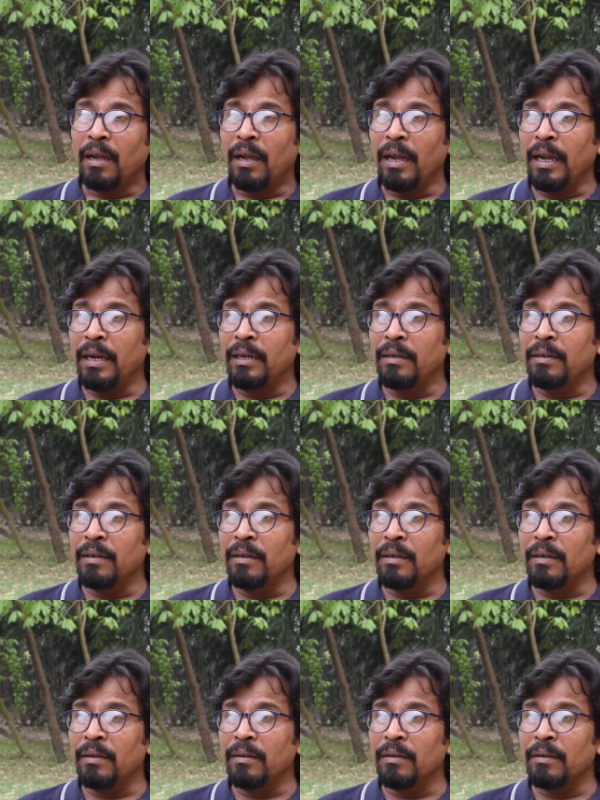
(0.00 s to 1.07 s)
And
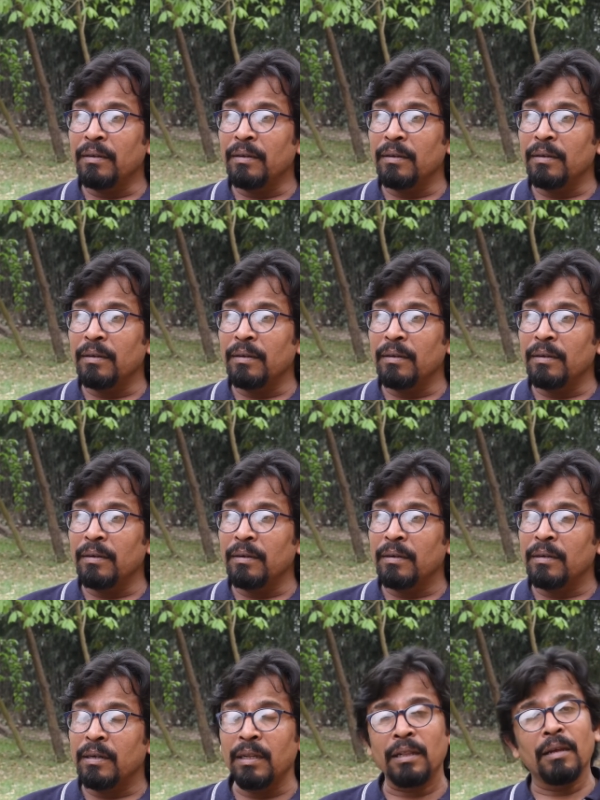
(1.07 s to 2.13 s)

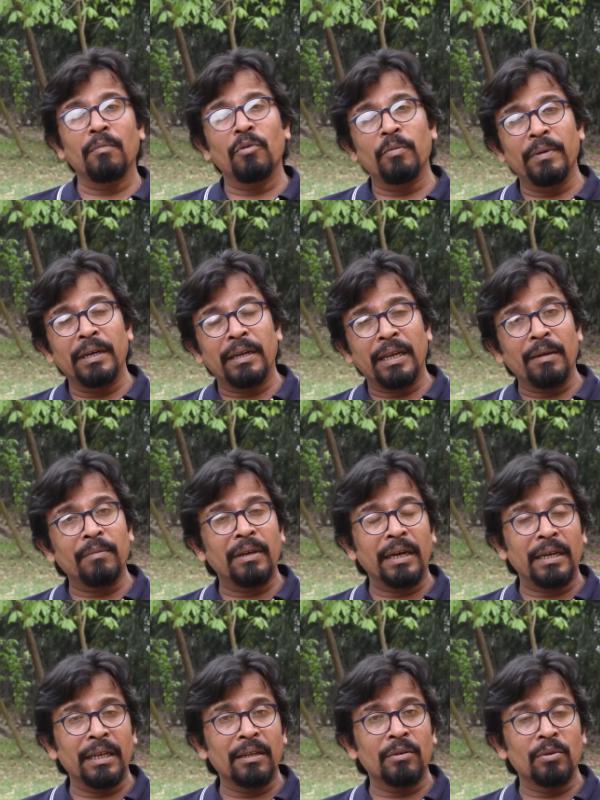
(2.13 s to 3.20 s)
till the moment I am
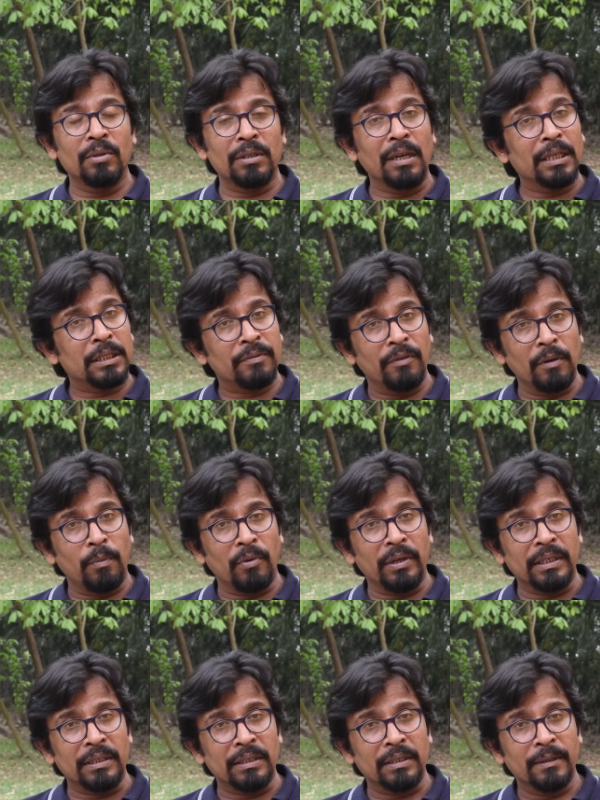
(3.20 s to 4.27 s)
getting those lustful
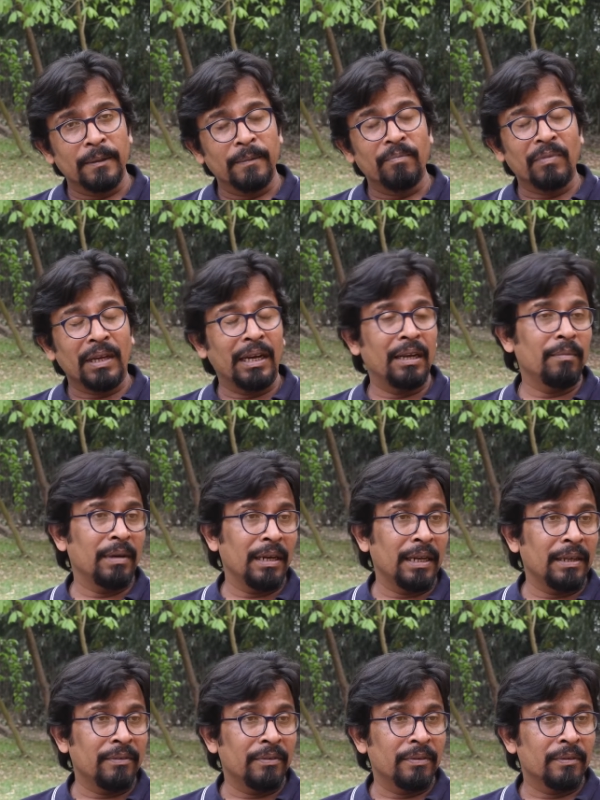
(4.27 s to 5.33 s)
points, I am
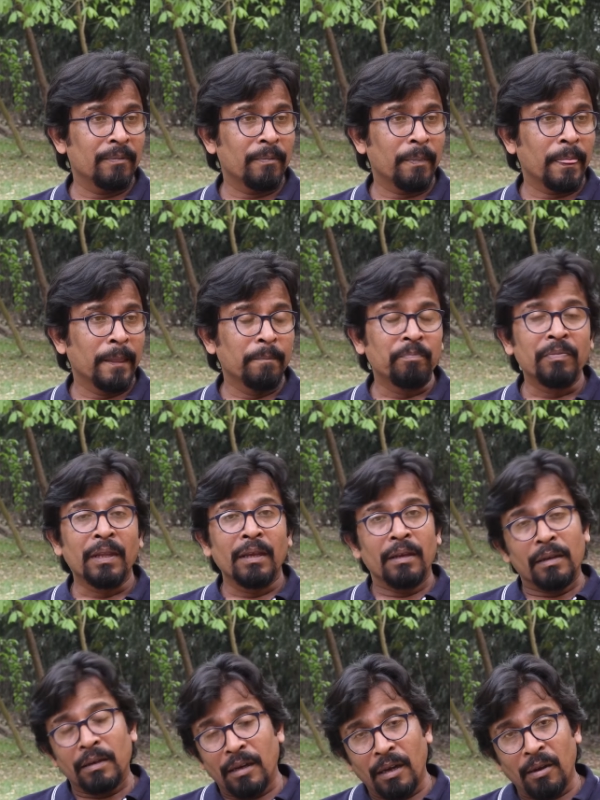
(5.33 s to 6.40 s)
alive.
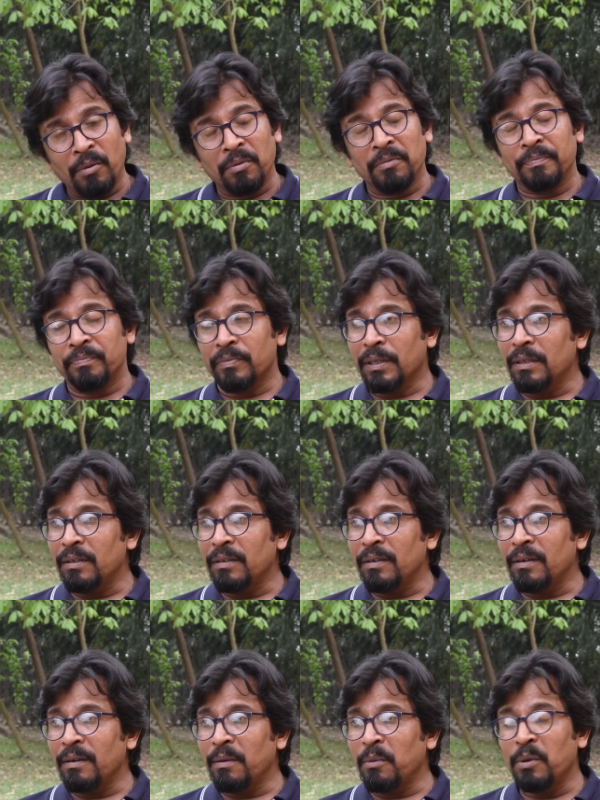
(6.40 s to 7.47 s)
Now,
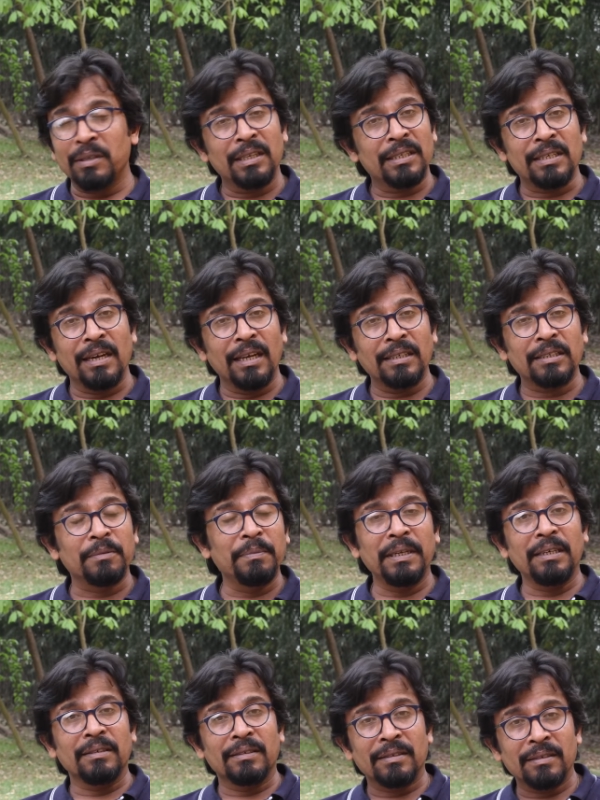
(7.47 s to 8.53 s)
what this lust
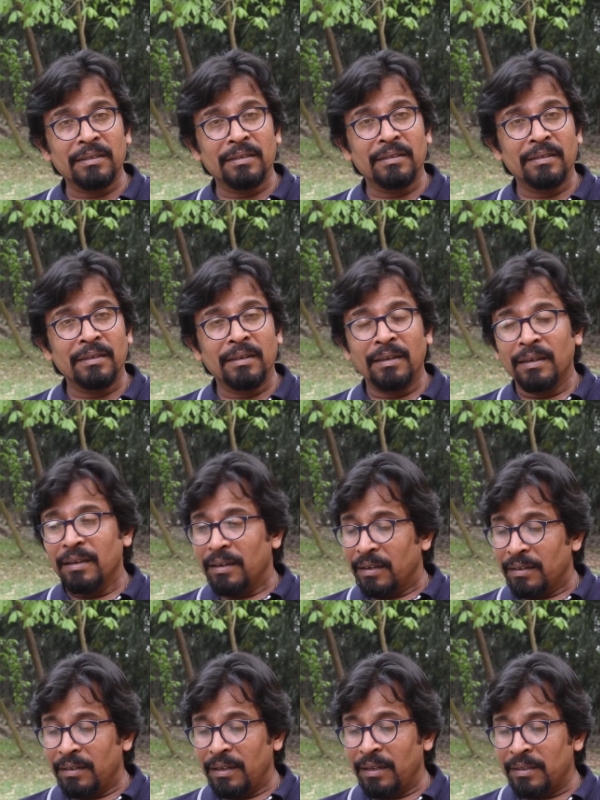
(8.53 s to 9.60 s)
means?
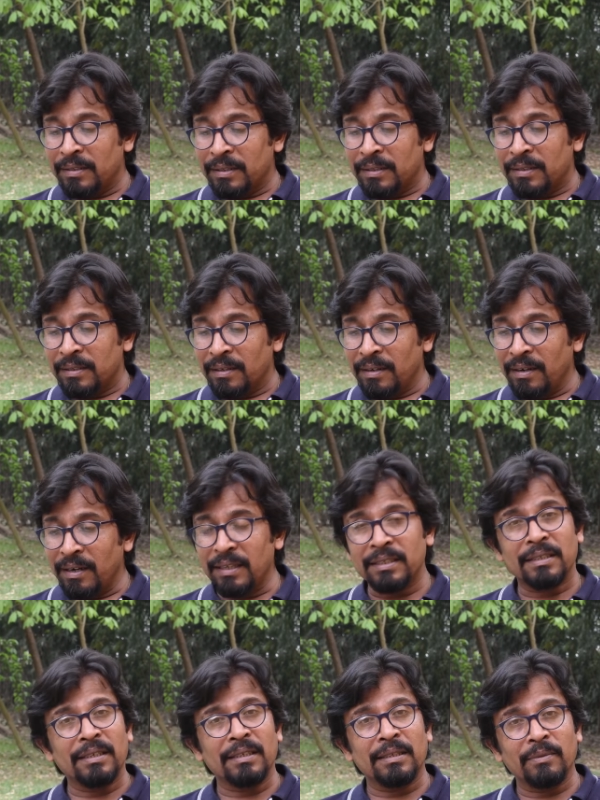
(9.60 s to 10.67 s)
This
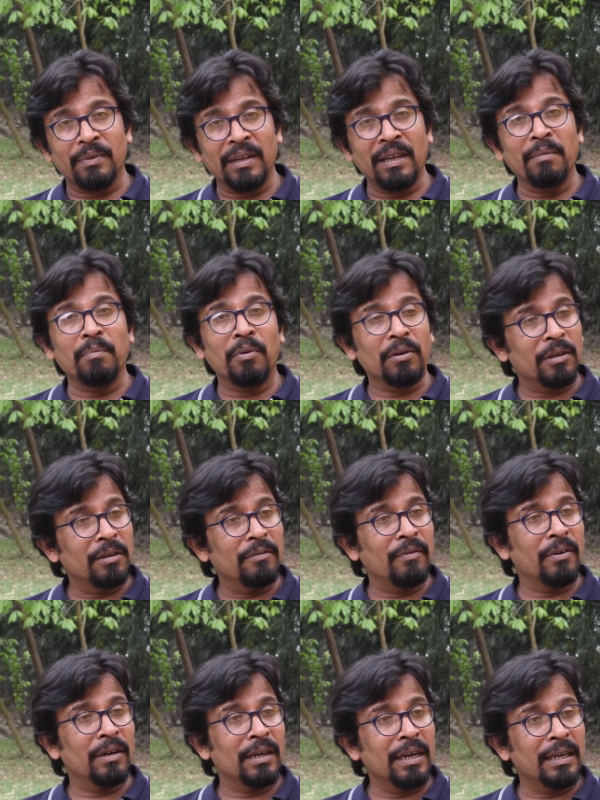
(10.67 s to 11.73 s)
lust is very important
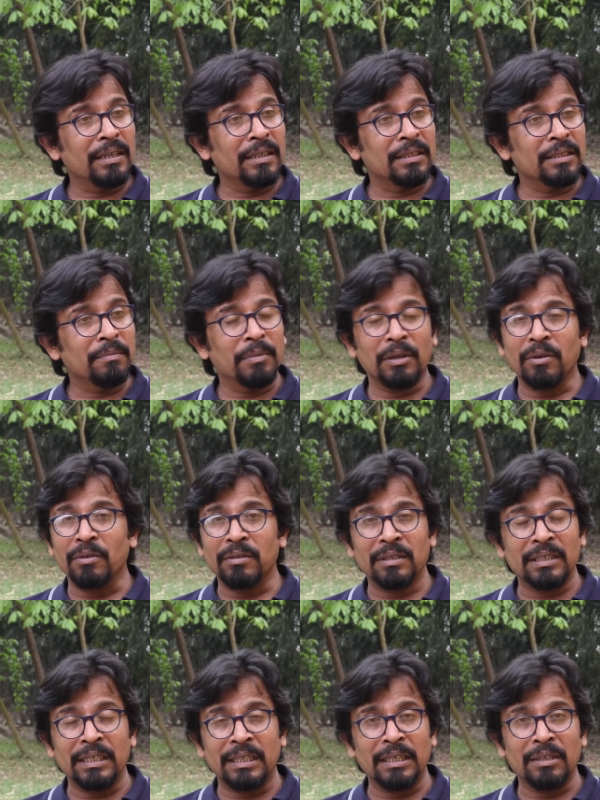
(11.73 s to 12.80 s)
for an artist, because
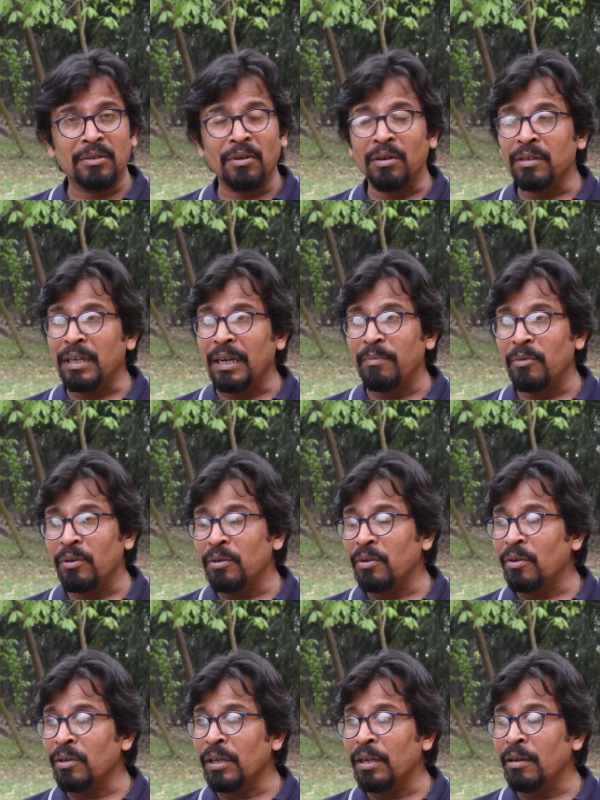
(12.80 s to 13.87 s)
it is not. I am not
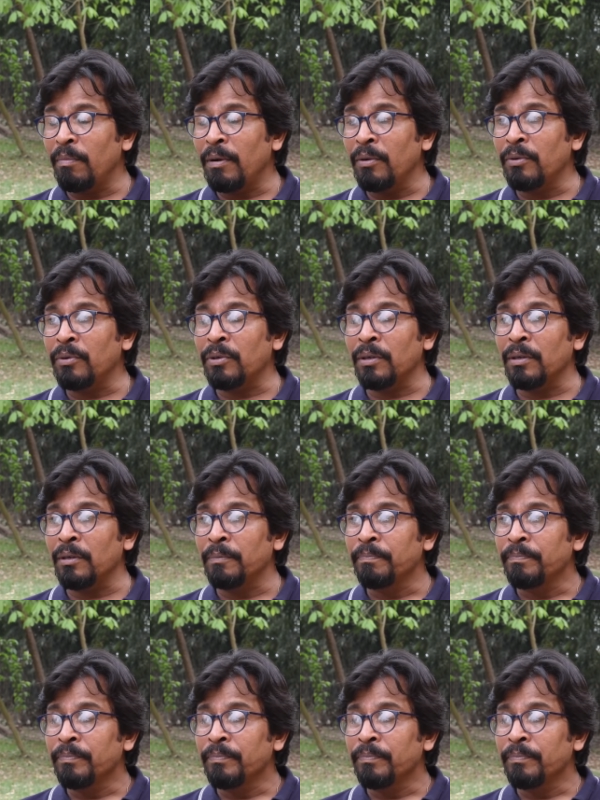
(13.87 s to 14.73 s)
talking about. I